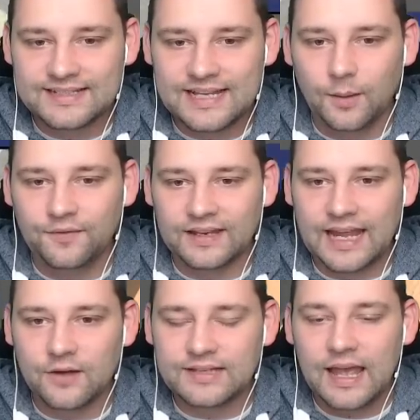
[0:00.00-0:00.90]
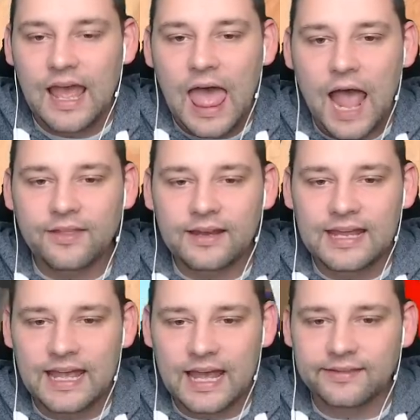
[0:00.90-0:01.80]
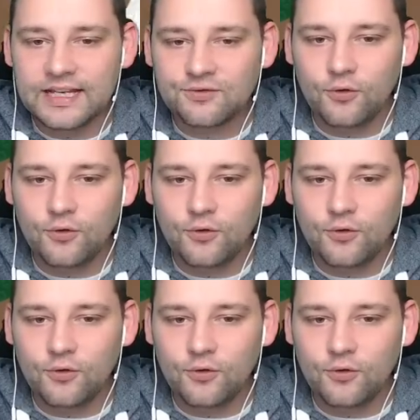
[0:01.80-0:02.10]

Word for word: set up for the counter. And then here, this